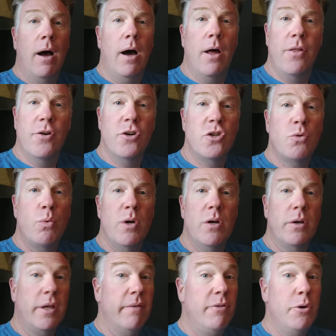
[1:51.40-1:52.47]
Others
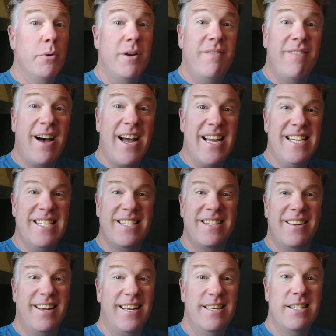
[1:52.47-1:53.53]
will give you
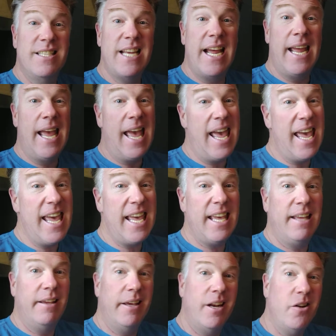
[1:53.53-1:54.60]
advice and say,
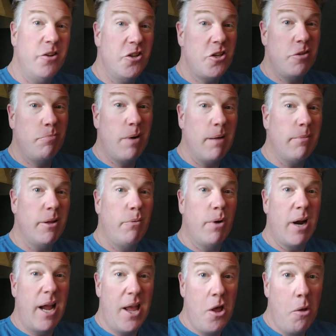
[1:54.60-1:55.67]
hey, you know, you should probably
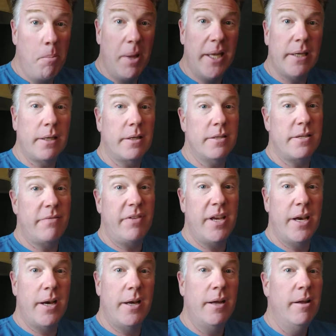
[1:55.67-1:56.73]
wear a helmet because if
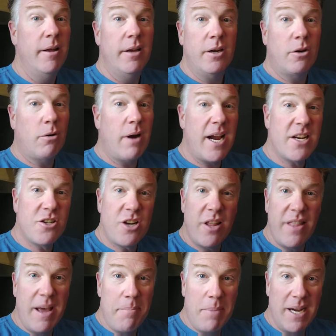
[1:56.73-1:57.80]
you crash
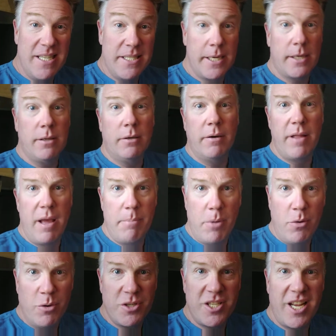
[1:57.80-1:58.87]
on that bicycle or that
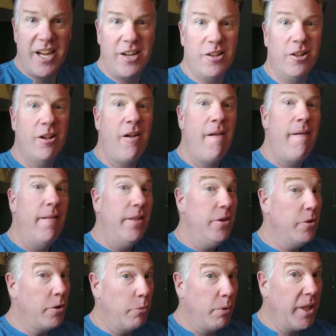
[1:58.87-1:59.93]
motorcycle,
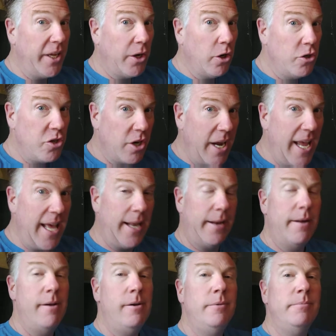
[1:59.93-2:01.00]
you could really hurt your
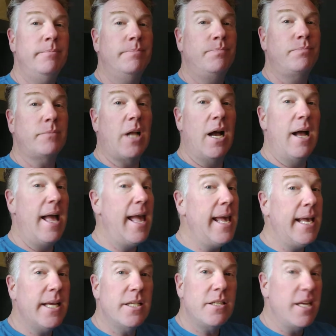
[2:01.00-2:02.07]
head. Uh,
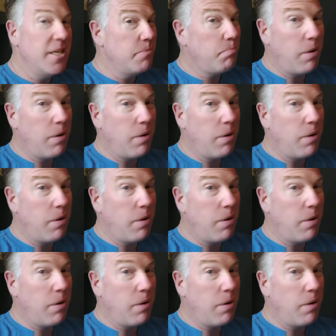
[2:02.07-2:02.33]
hey, it's it's